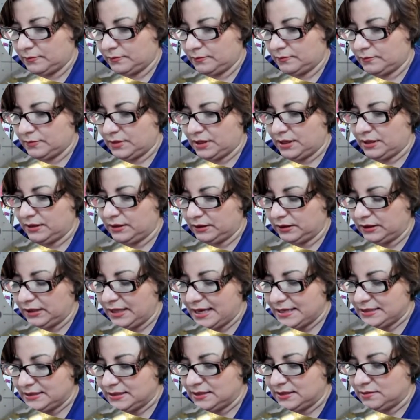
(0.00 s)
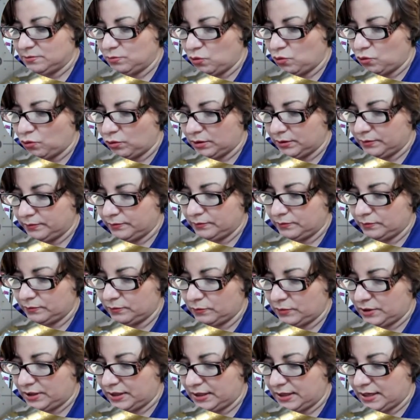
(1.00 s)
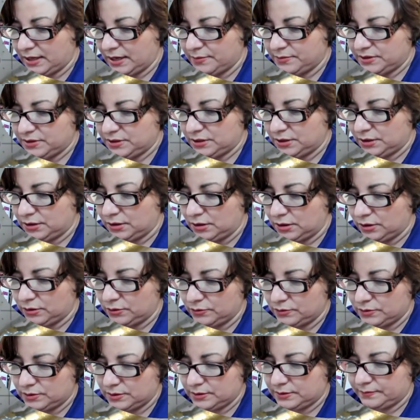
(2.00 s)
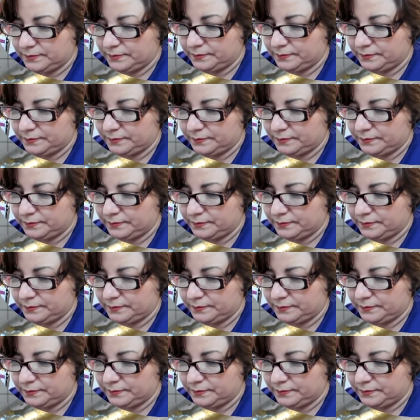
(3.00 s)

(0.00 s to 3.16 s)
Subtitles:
But less is more when it comes to glues.